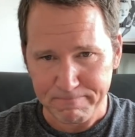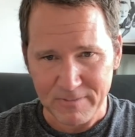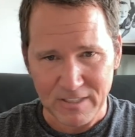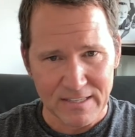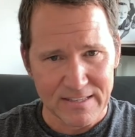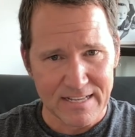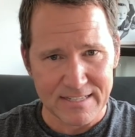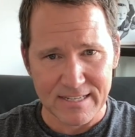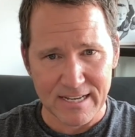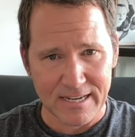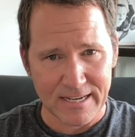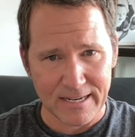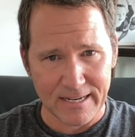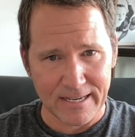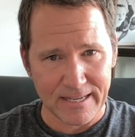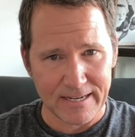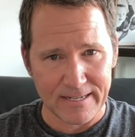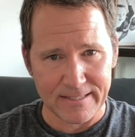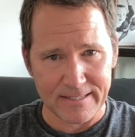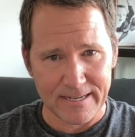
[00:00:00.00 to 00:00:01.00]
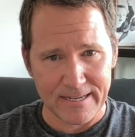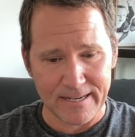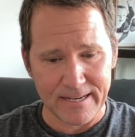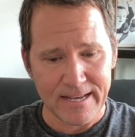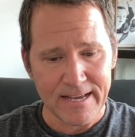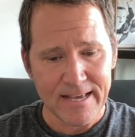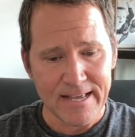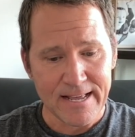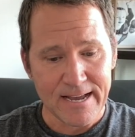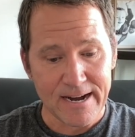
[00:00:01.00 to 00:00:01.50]
That's not going to get it done.
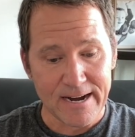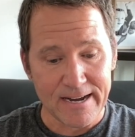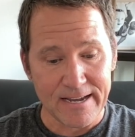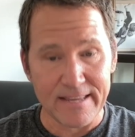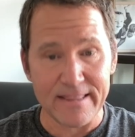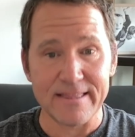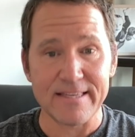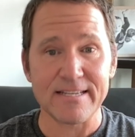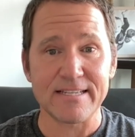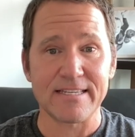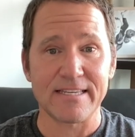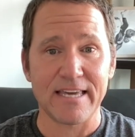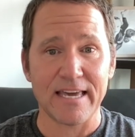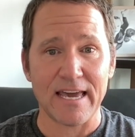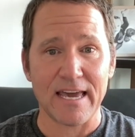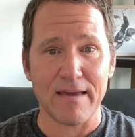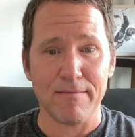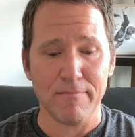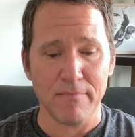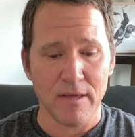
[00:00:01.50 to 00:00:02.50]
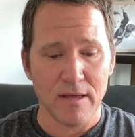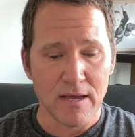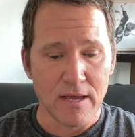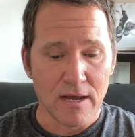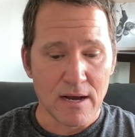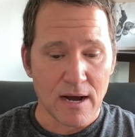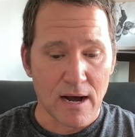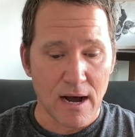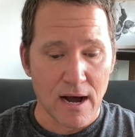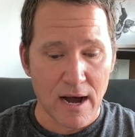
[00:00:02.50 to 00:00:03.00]
In this game,
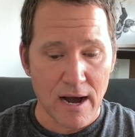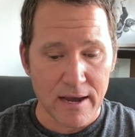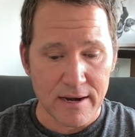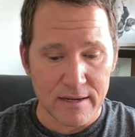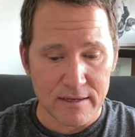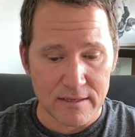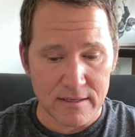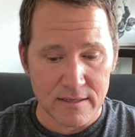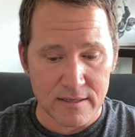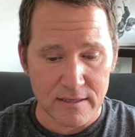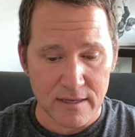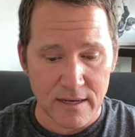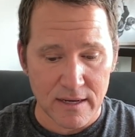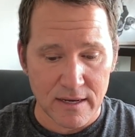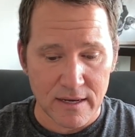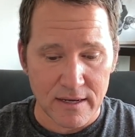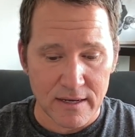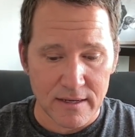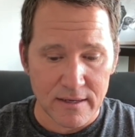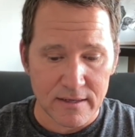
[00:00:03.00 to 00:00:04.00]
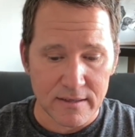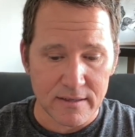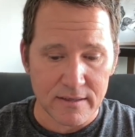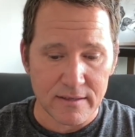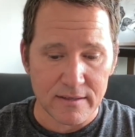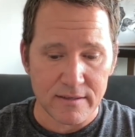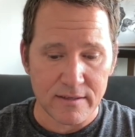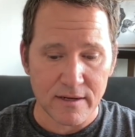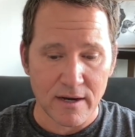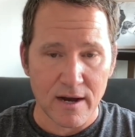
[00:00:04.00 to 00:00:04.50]
Hannes
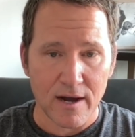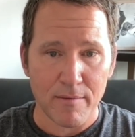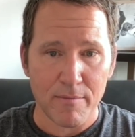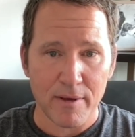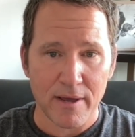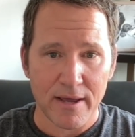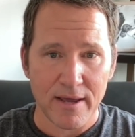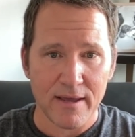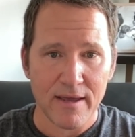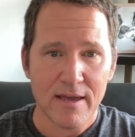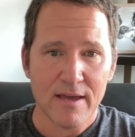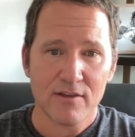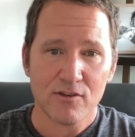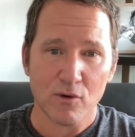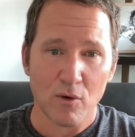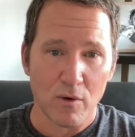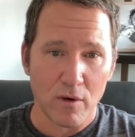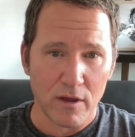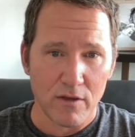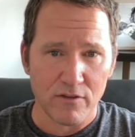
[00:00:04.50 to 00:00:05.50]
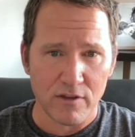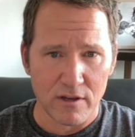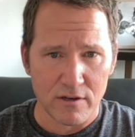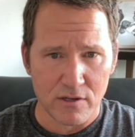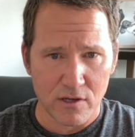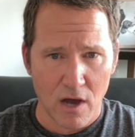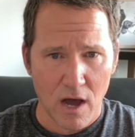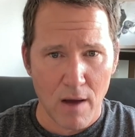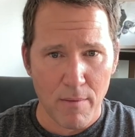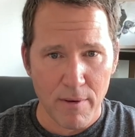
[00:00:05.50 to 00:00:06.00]
Dabe. So is it
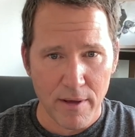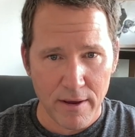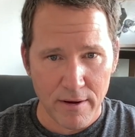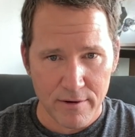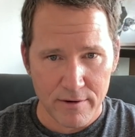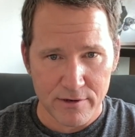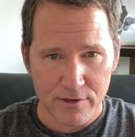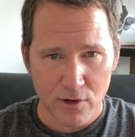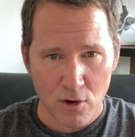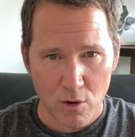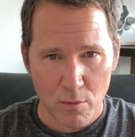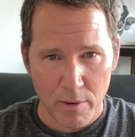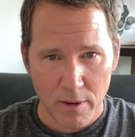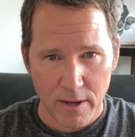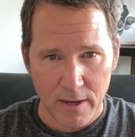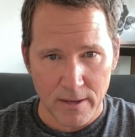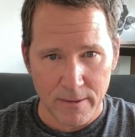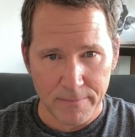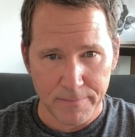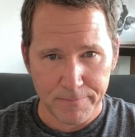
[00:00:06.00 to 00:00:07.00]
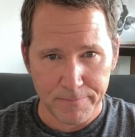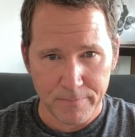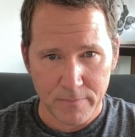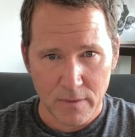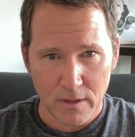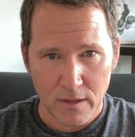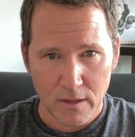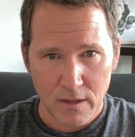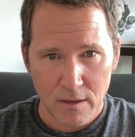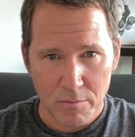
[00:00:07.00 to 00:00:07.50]
Dabe or Dobe?
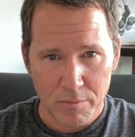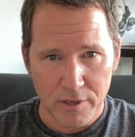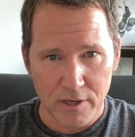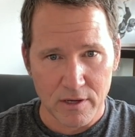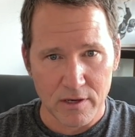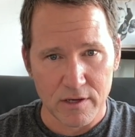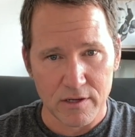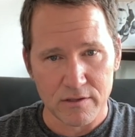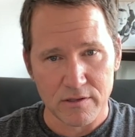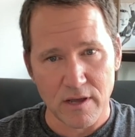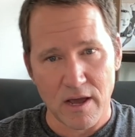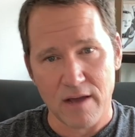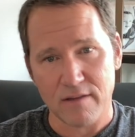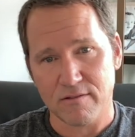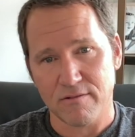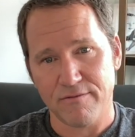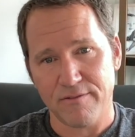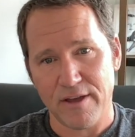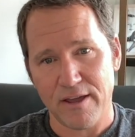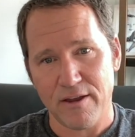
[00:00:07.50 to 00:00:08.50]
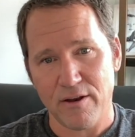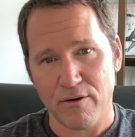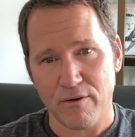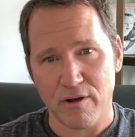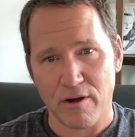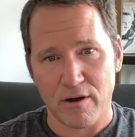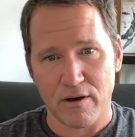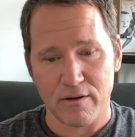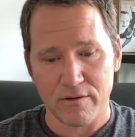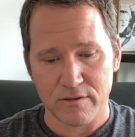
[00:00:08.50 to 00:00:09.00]
Because Azevedo
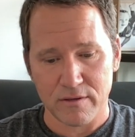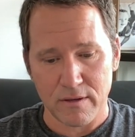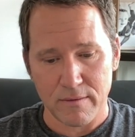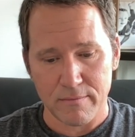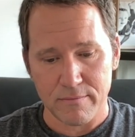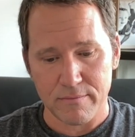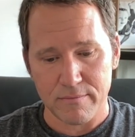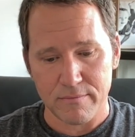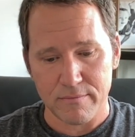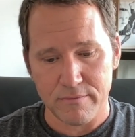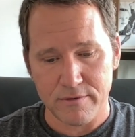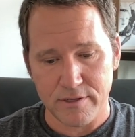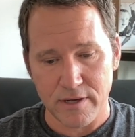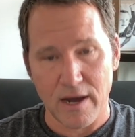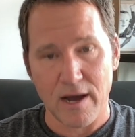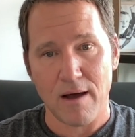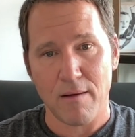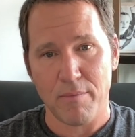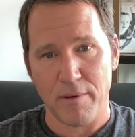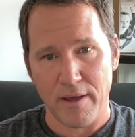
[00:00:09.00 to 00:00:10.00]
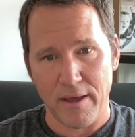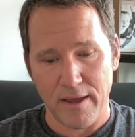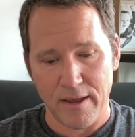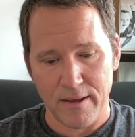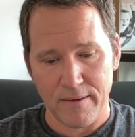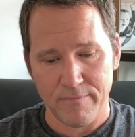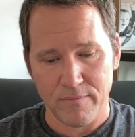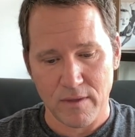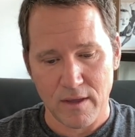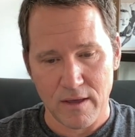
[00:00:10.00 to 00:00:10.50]
calls him
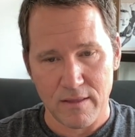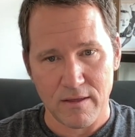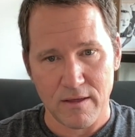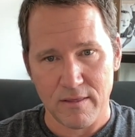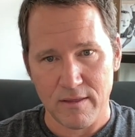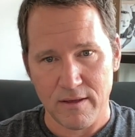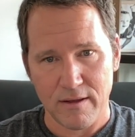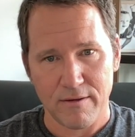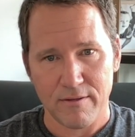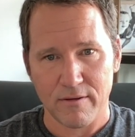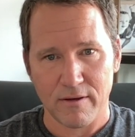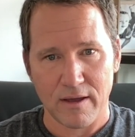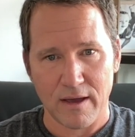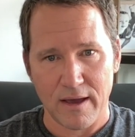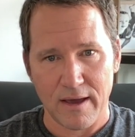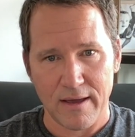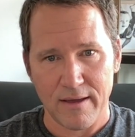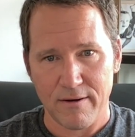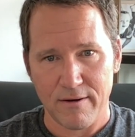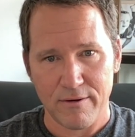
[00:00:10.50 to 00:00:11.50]
Dabe, and then the other guy, I don't